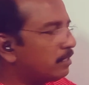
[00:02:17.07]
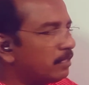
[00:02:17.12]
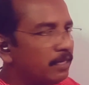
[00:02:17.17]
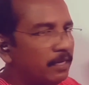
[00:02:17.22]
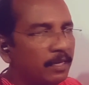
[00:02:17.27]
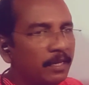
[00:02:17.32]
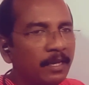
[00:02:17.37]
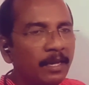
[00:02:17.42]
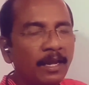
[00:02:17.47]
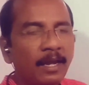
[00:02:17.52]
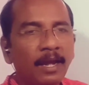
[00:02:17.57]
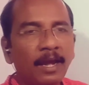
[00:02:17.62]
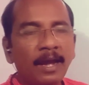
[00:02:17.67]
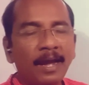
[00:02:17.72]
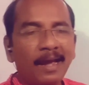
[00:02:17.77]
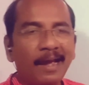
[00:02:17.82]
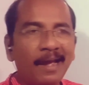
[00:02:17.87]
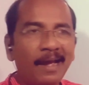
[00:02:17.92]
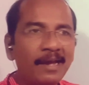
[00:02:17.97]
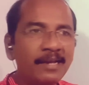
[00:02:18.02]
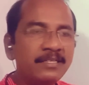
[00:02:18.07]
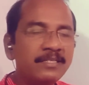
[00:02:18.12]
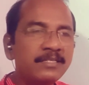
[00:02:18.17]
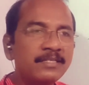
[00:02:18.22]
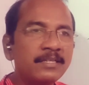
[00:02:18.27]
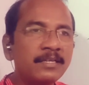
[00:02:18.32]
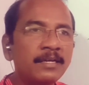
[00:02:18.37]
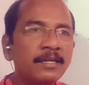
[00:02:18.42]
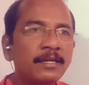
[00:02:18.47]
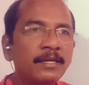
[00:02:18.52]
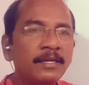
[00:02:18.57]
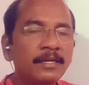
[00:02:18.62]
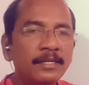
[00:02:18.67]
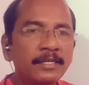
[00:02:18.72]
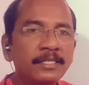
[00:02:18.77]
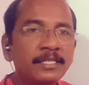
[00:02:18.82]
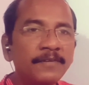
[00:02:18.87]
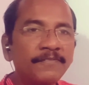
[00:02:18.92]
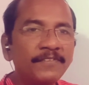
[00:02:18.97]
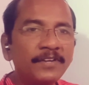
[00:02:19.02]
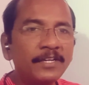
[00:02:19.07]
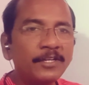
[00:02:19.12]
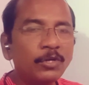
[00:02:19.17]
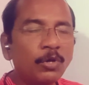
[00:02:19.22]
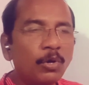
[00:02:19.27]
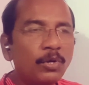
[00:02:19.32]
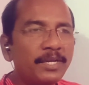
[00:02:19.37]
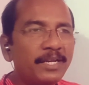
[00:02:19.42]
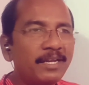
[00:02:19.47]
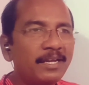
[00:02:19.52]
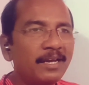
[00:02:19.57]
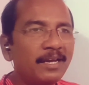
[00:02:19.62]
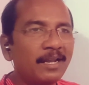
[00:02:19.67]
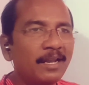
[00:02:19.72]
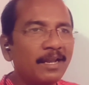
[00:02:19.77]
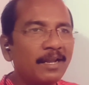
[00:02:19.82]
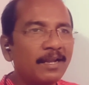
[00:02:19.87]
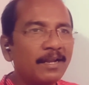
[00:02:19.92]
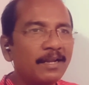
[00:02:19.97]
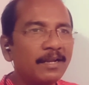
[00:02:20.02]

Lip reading: the as a definite article?